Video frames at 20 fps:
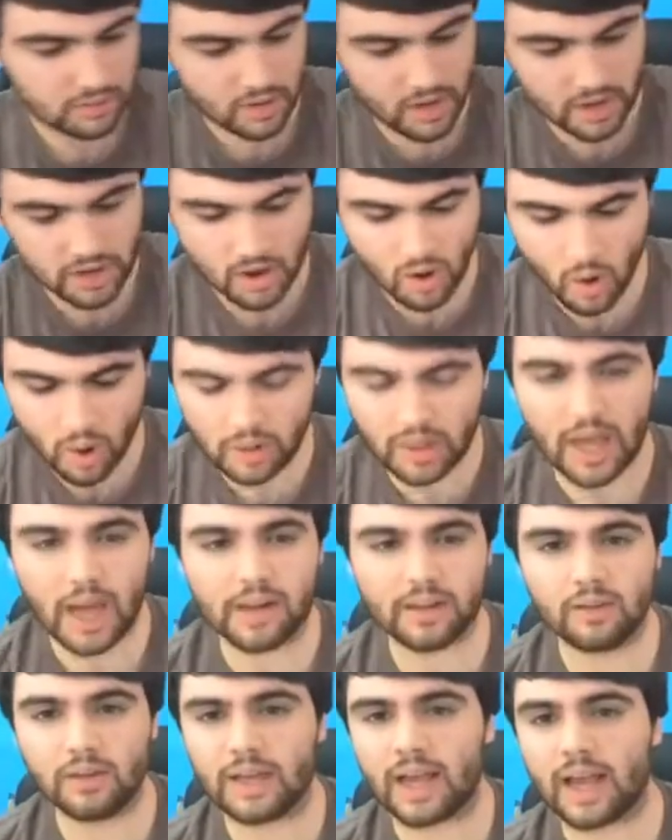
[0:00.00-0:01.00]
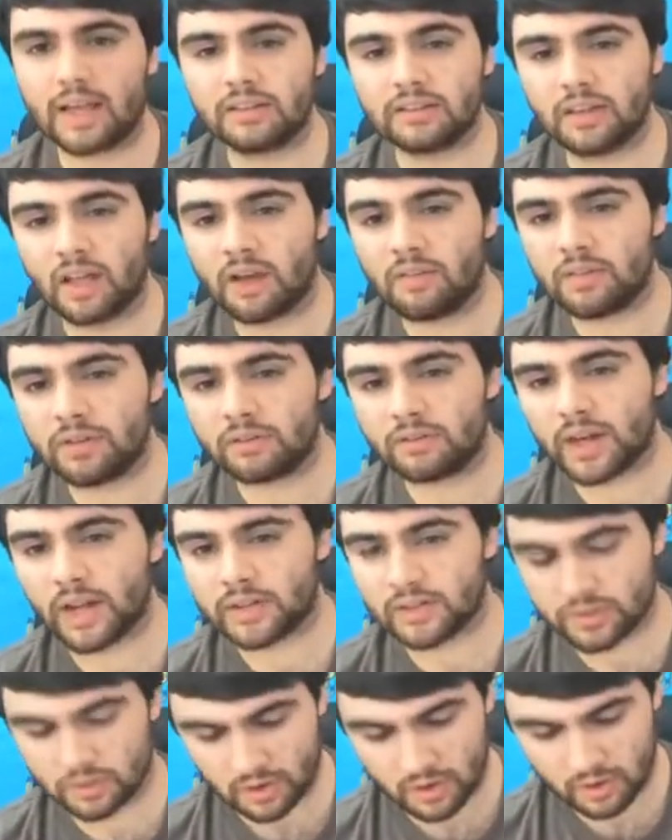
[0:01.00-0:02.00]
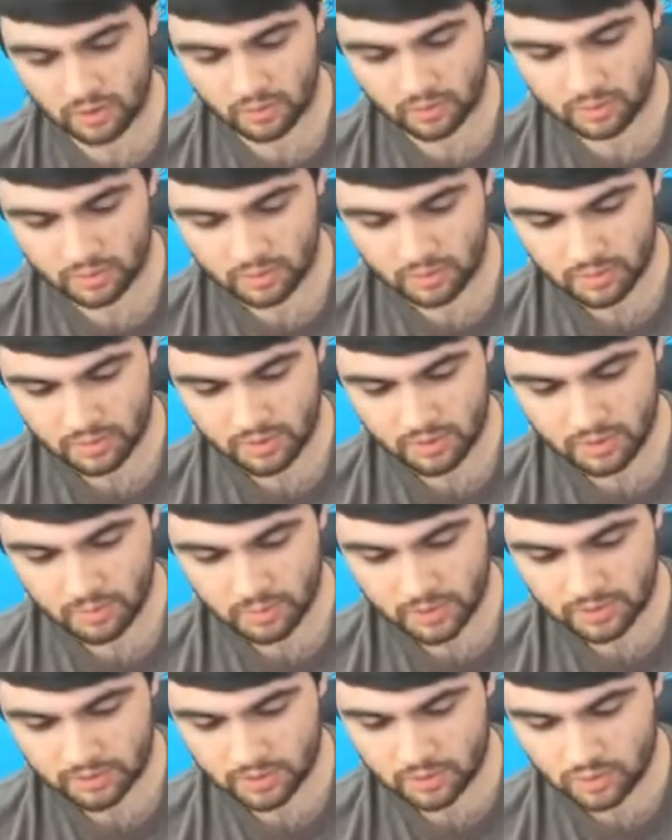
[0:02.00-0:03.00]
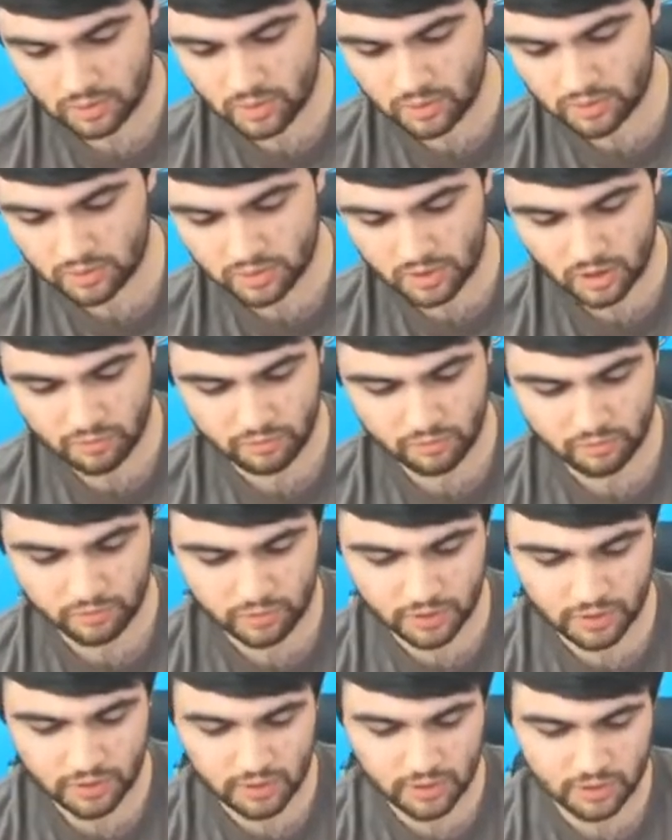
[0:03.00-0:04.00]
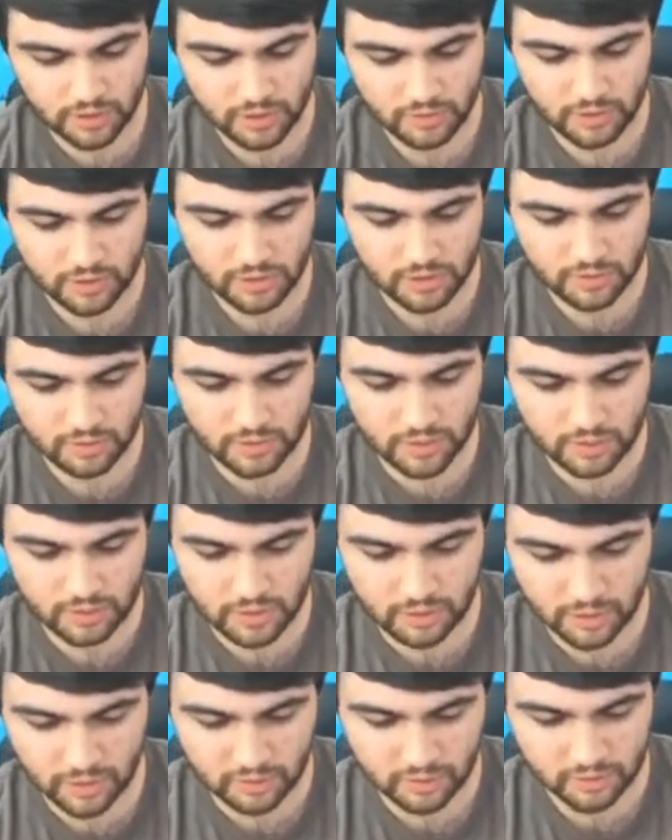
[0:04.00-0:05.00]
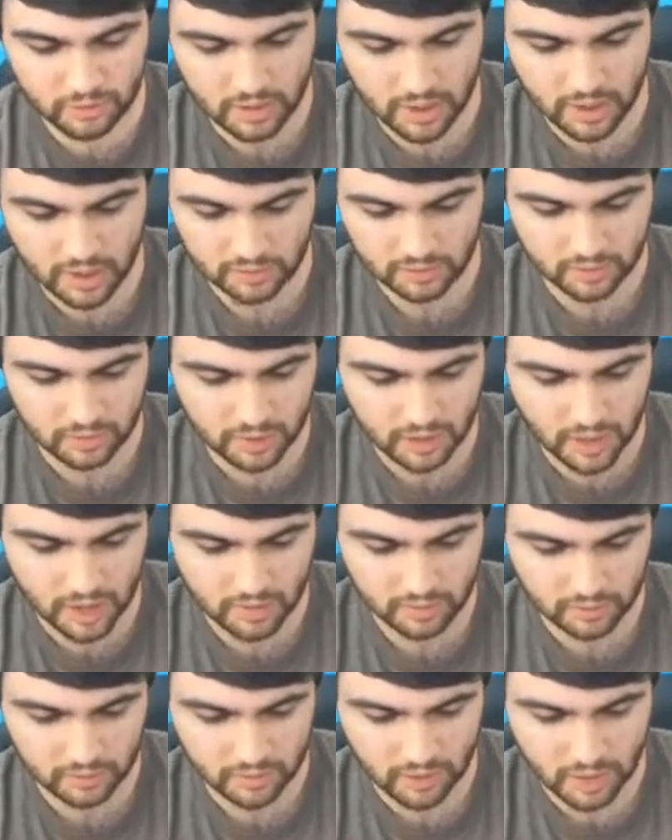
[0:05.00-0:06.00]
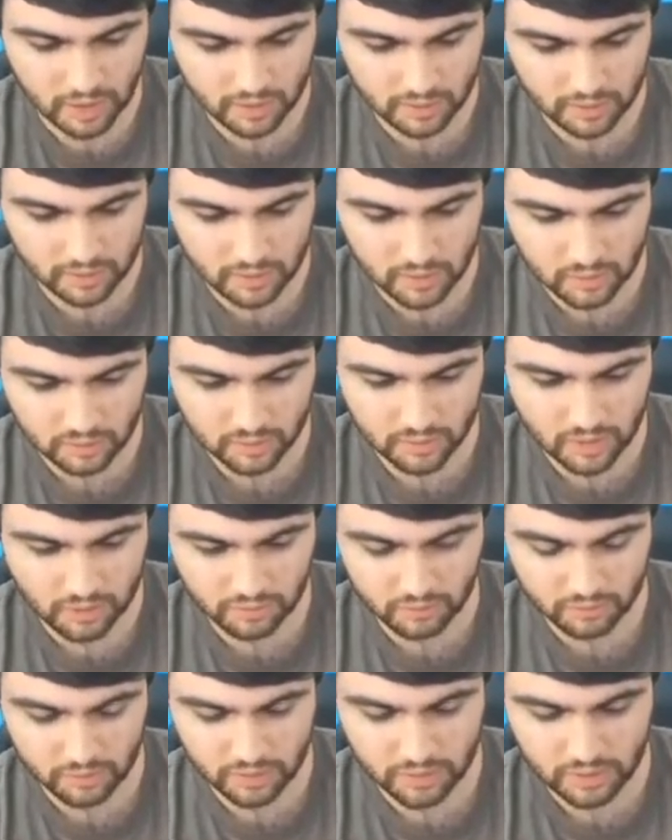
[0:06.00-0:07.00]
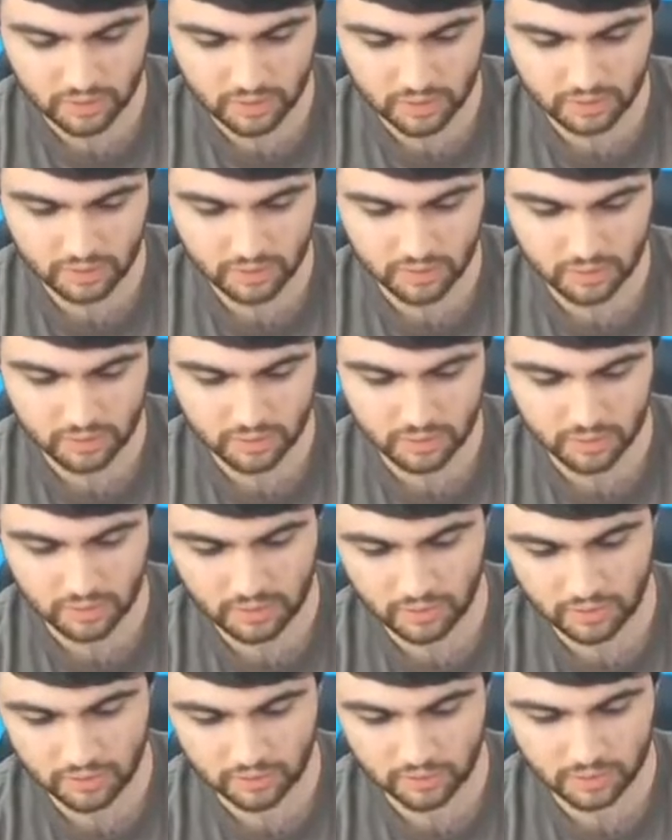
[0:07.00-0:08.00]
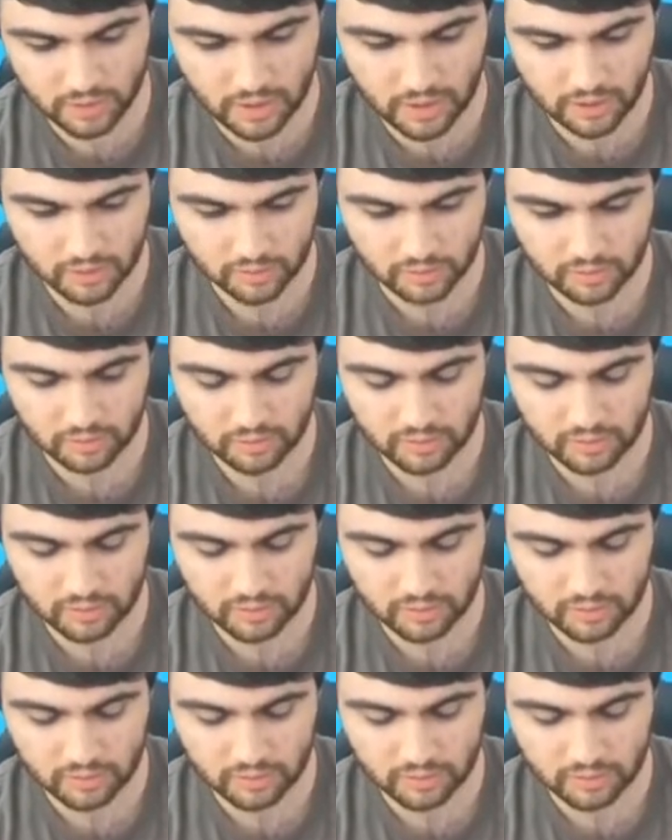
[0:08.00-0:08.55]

I know a lot of you guys love the retro, but the new stuff really, really, really looks nice. I gotta say, the new stuff really, really, really looks nice.